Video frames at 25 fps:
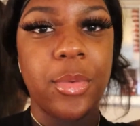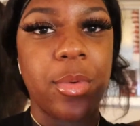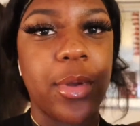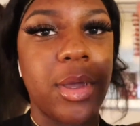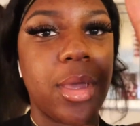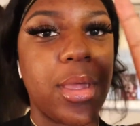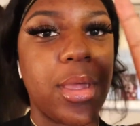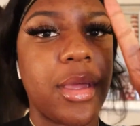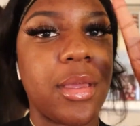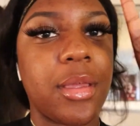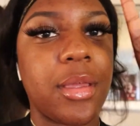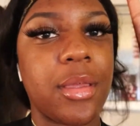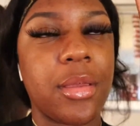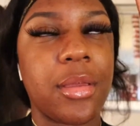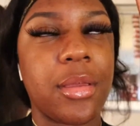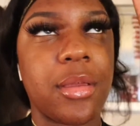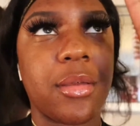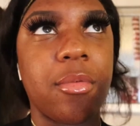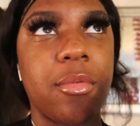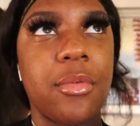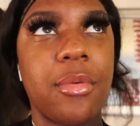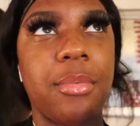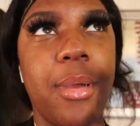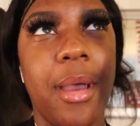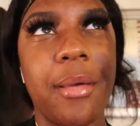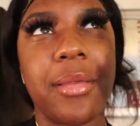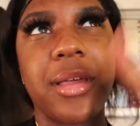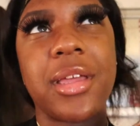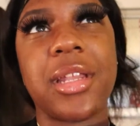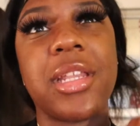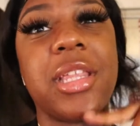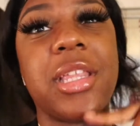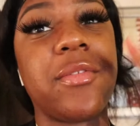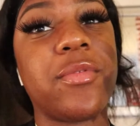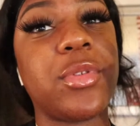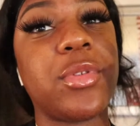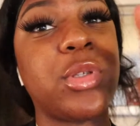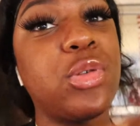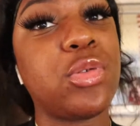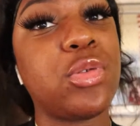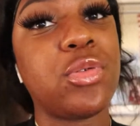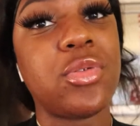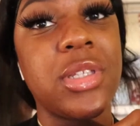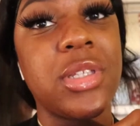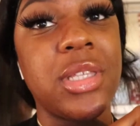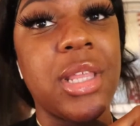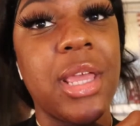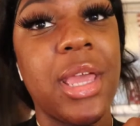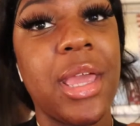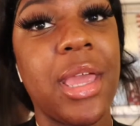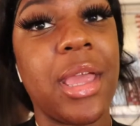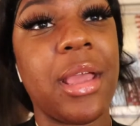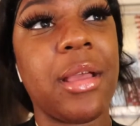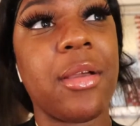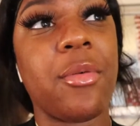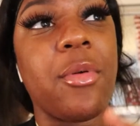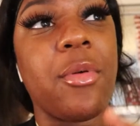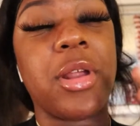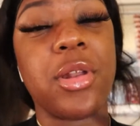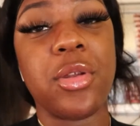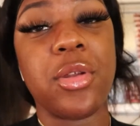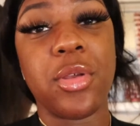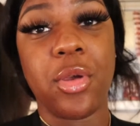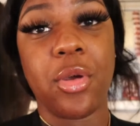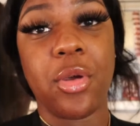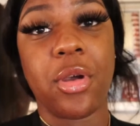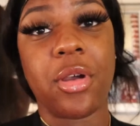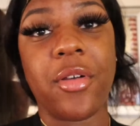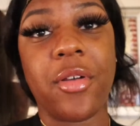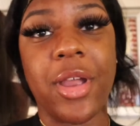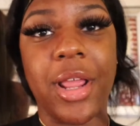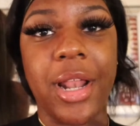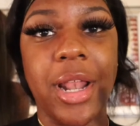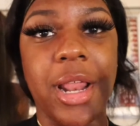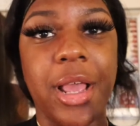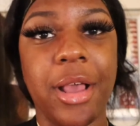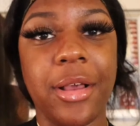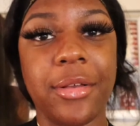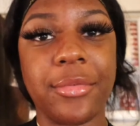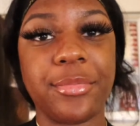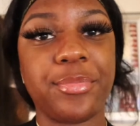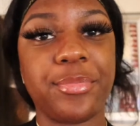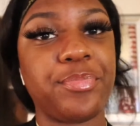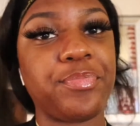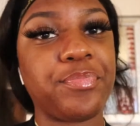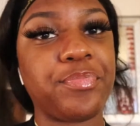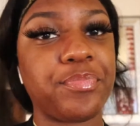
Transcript: We're probably going to leave Tuesday. We're in New York right now.